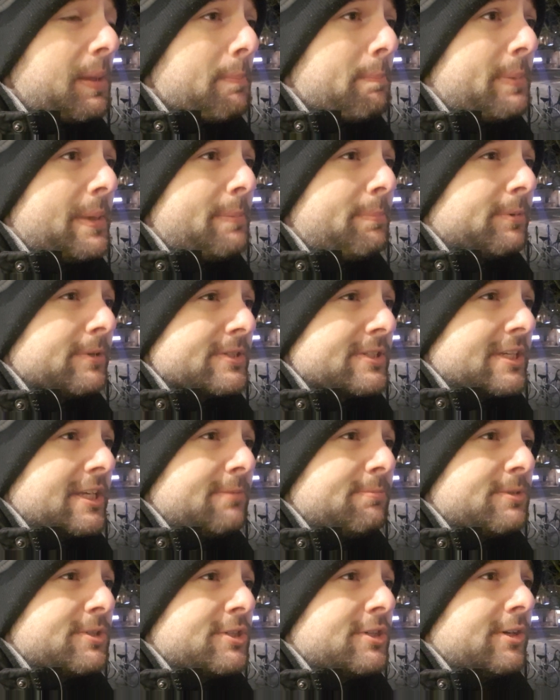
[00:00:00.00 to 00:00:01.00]
people
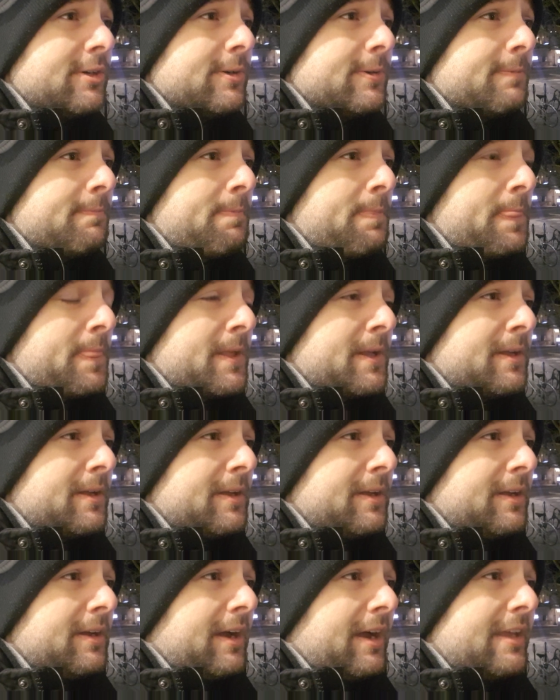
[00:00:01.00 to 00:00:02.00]
seem to
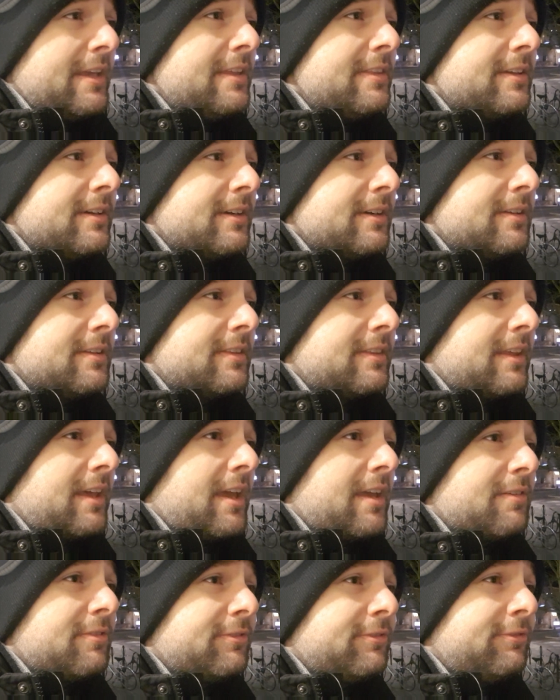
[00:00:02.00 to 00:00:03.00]
either
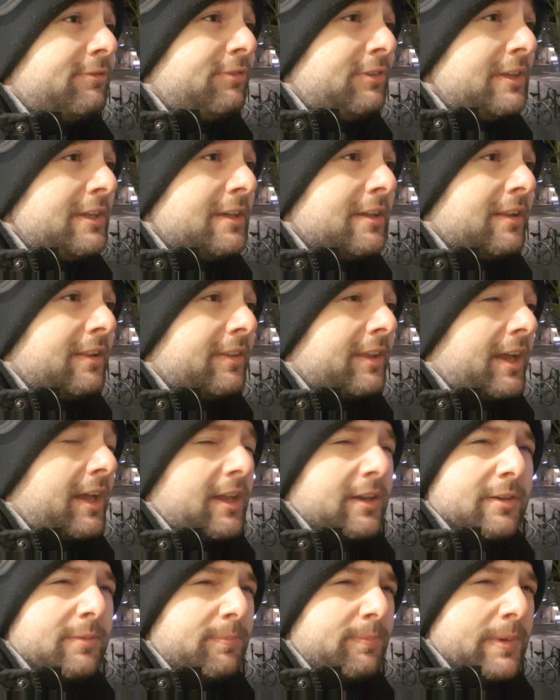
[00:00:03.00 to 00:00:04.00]
they feel
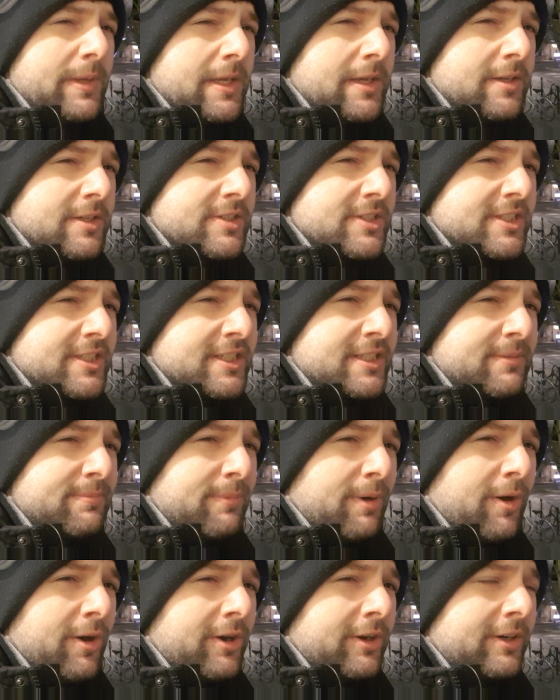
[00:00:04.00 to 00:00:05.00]
that being
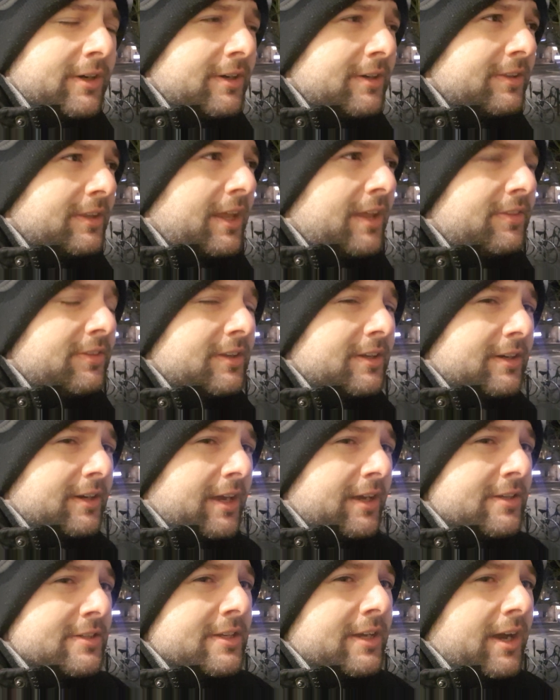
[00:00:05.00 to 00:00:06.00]
smarter than the
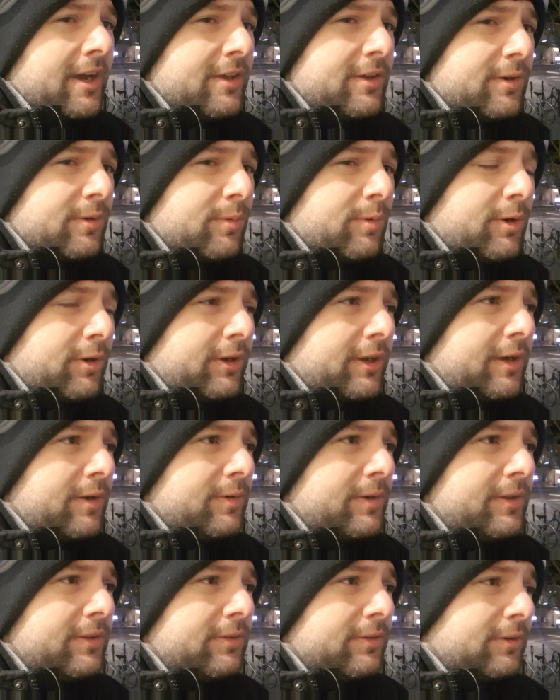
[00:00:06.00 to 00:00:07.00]
next guy you're working
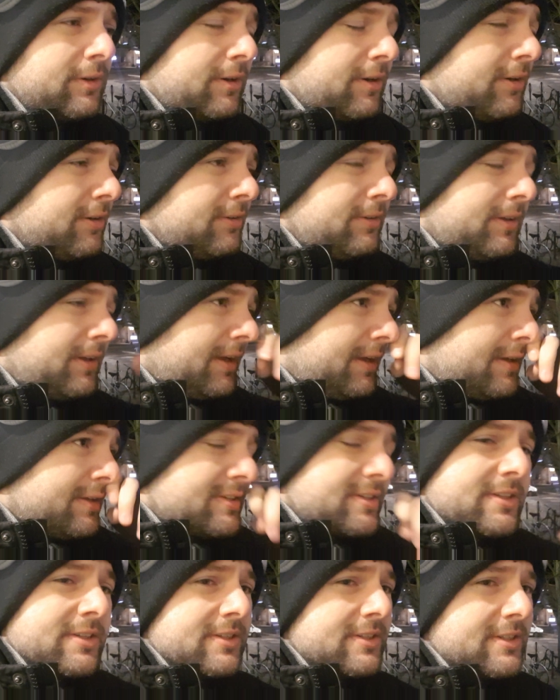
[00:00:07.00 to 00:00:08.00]
with or girl
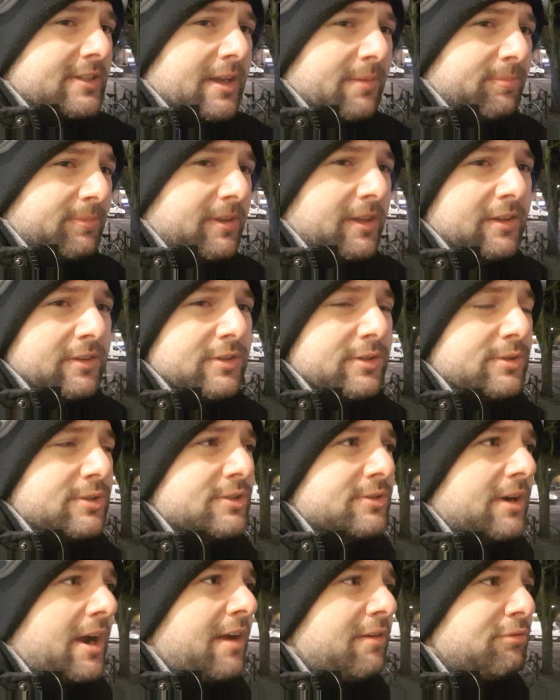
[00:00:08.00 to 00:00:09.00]
is something to
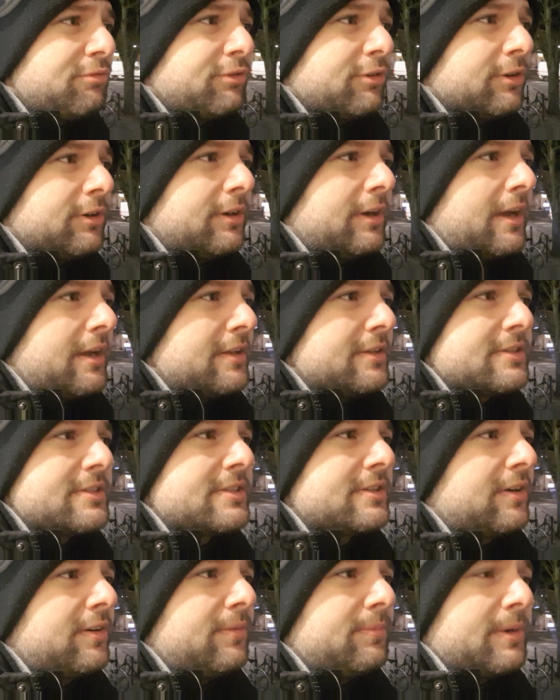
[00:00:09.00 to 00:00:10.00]
strive for.
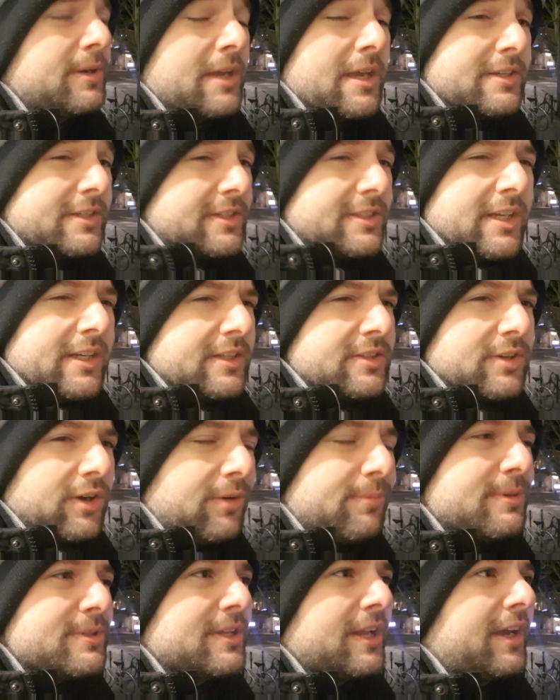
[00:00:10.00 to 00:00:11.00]
It's almost, as I said, it's
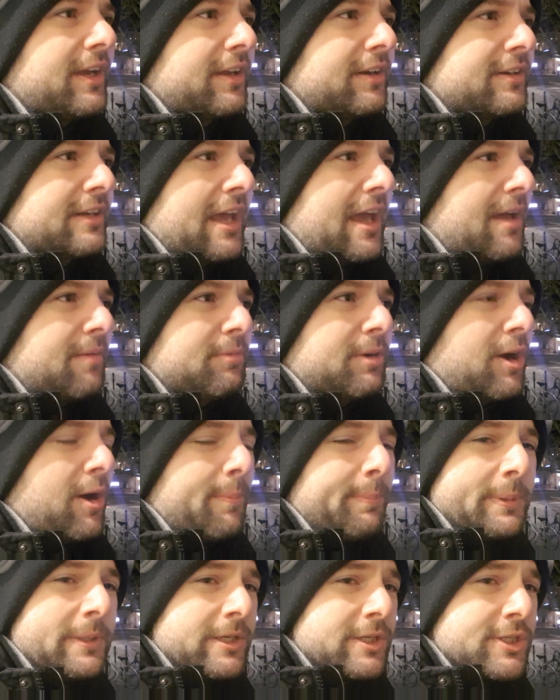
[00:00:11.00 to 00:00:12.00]
almost like a damn
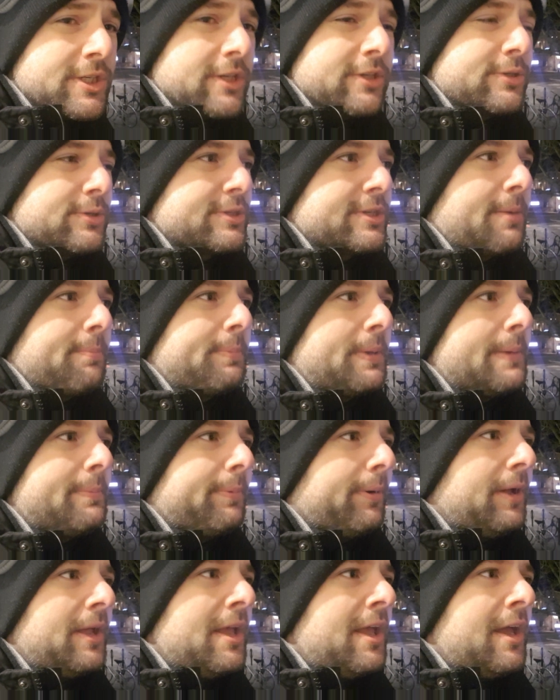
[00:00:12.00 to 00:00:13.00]
competition to some
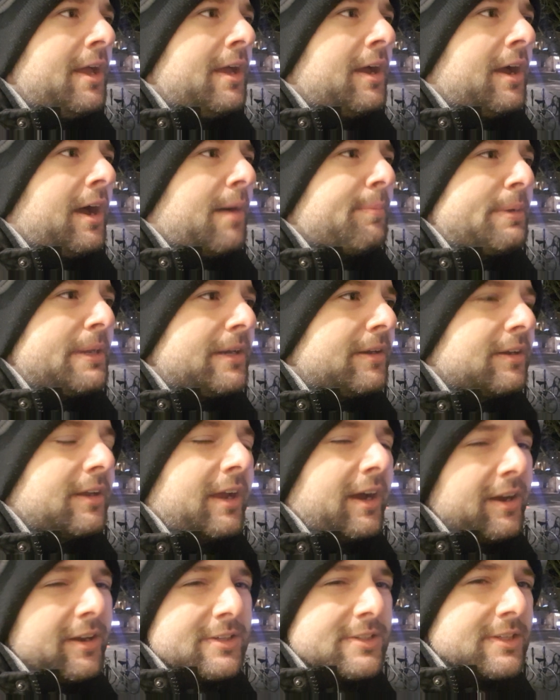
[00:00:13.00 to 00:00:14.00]
people. I mean,
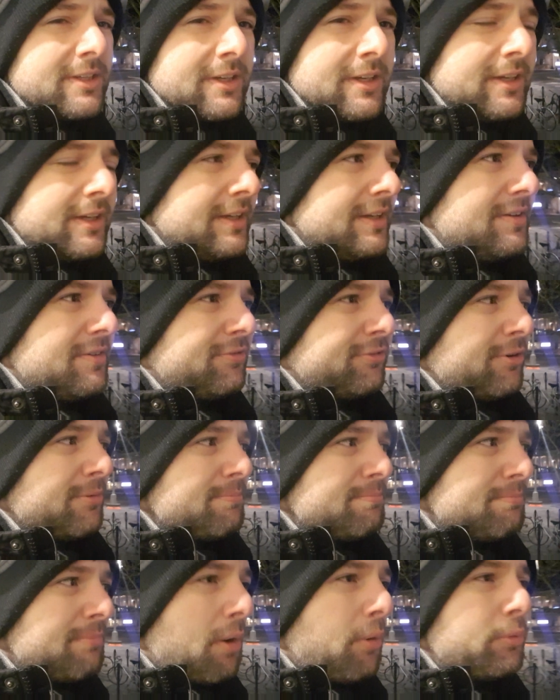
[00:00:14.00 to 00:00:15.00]
guys, for
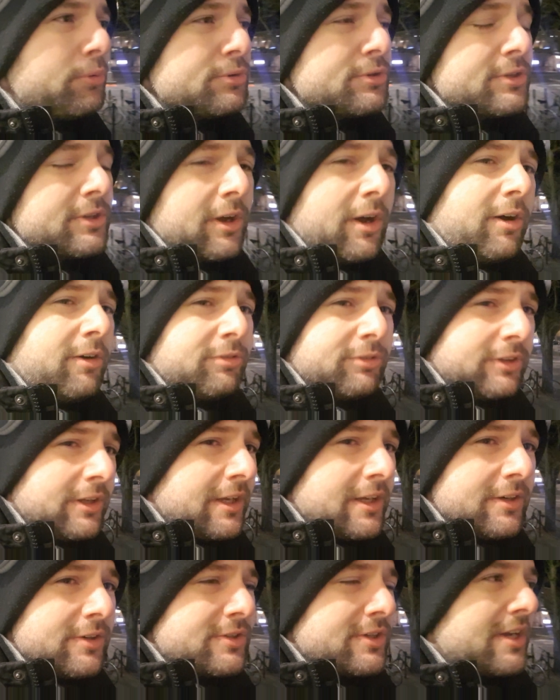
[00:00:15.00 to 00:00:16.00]
most of
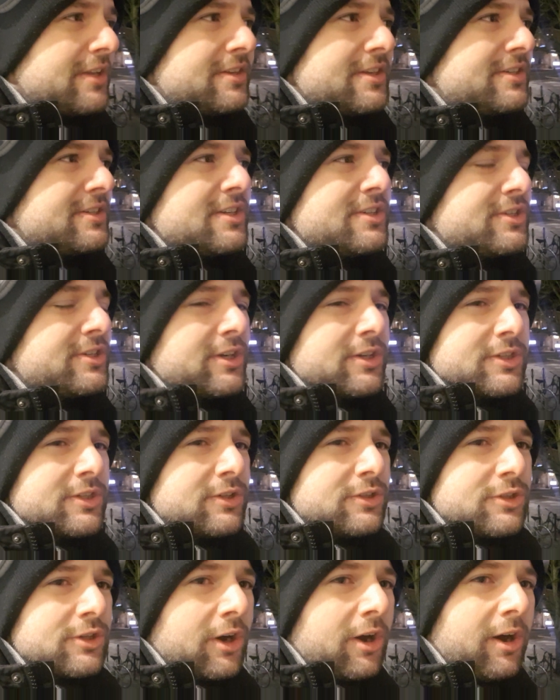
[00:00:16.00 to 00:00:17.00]
the industry, this is just
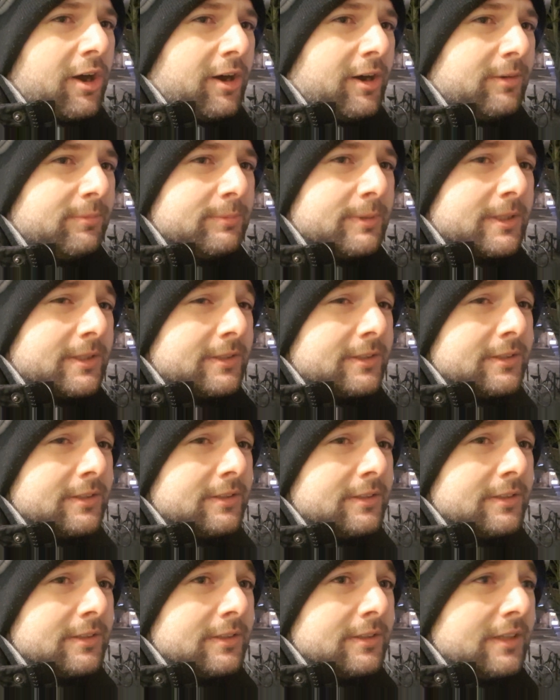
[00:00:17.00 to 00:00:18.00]
a job.
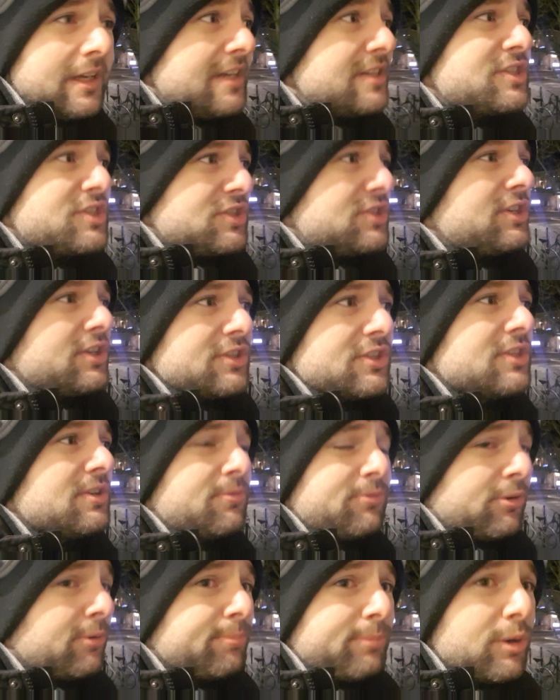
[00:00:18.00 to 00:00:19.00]
It's just,
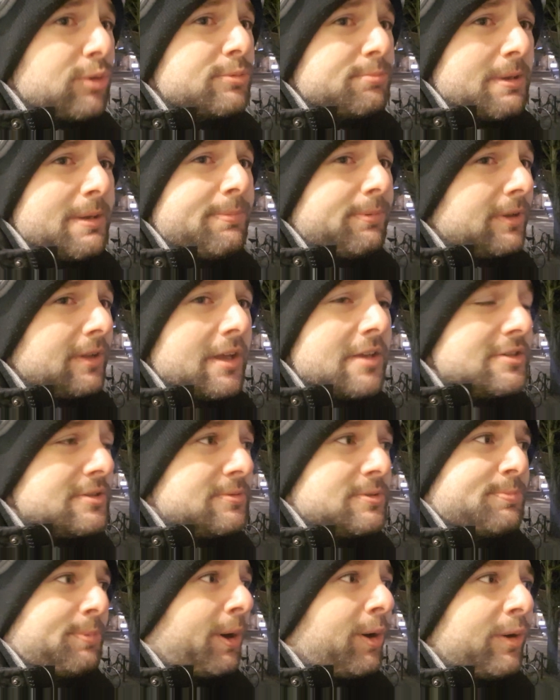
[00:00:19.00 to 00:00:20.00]
for most people,
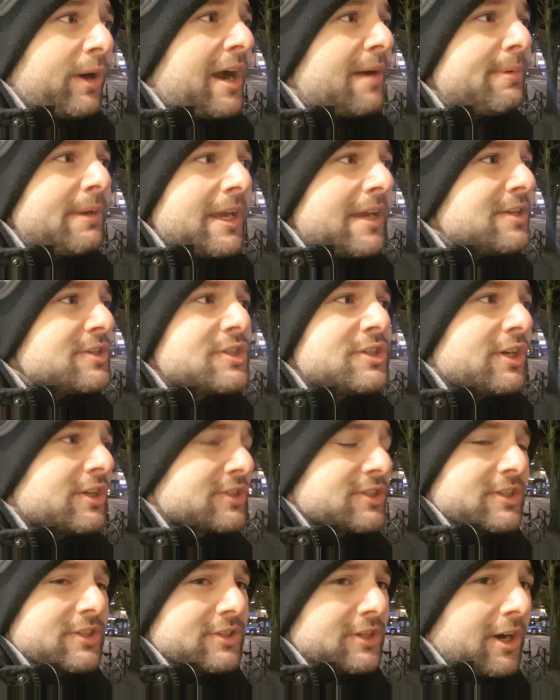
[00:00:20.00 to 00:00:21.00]
programming is
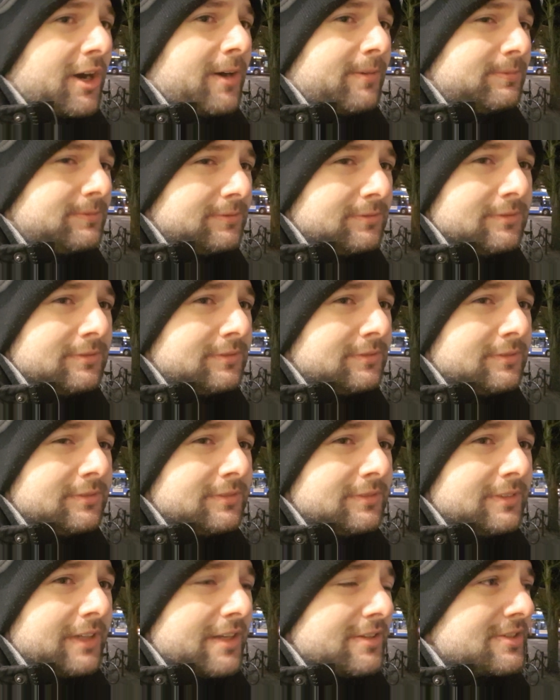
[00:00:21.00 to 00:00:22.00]
just a job.
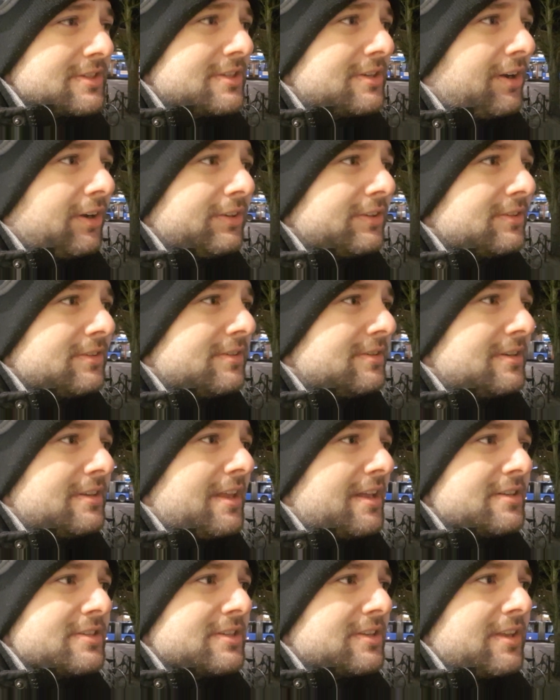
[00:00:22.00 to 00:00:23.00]
It's not,
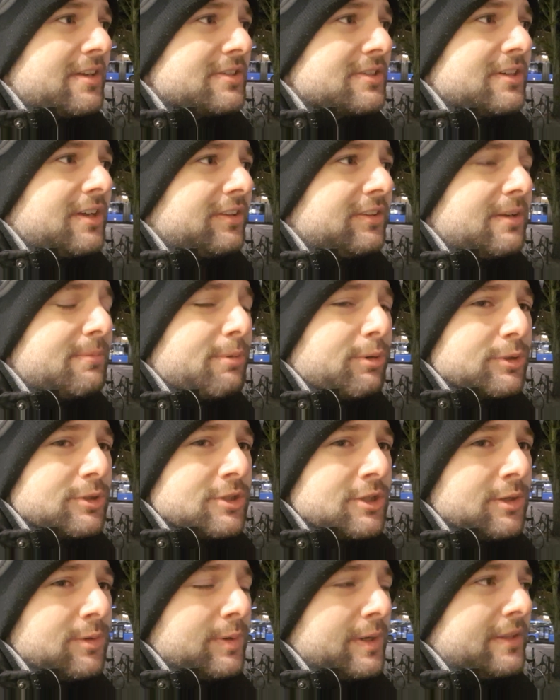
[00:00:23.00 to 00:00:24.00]
it's, there's nothing more
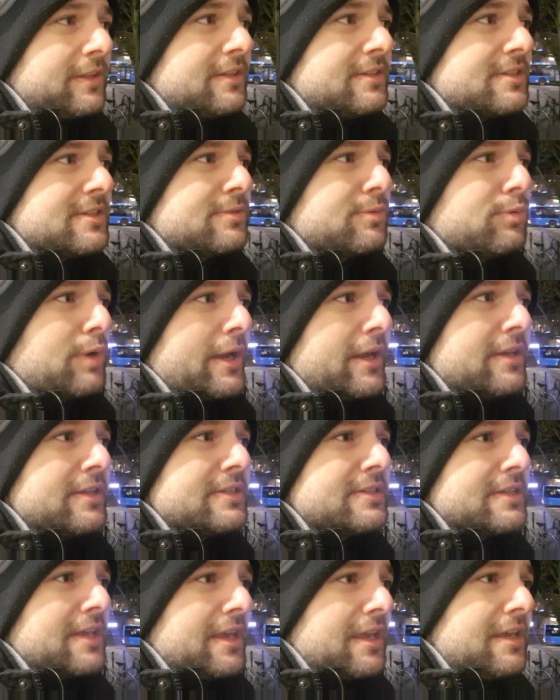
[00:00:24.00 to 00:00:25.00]
to it. It's,
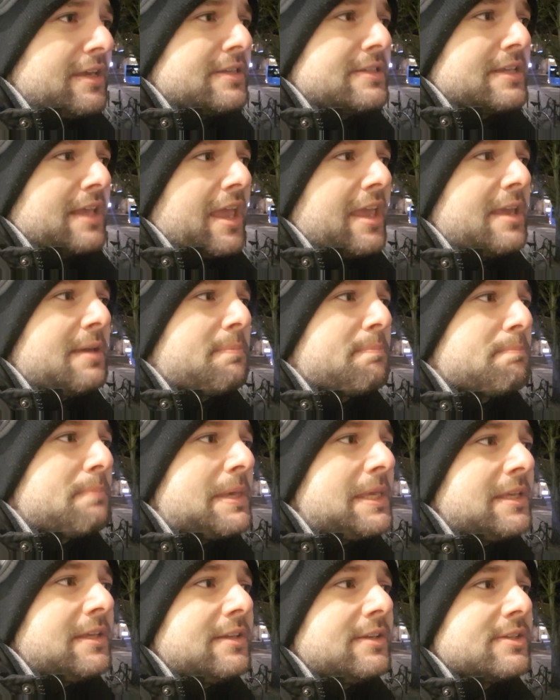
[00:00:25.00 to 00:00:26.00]
it's, it's a
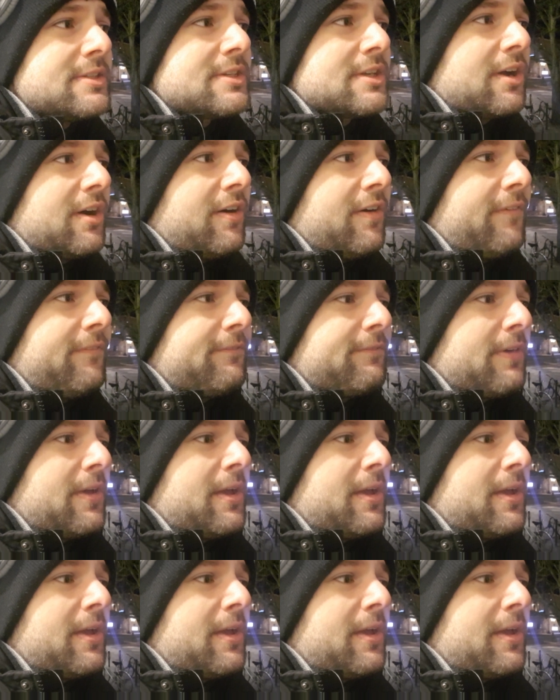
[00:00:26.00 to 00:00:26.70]
means of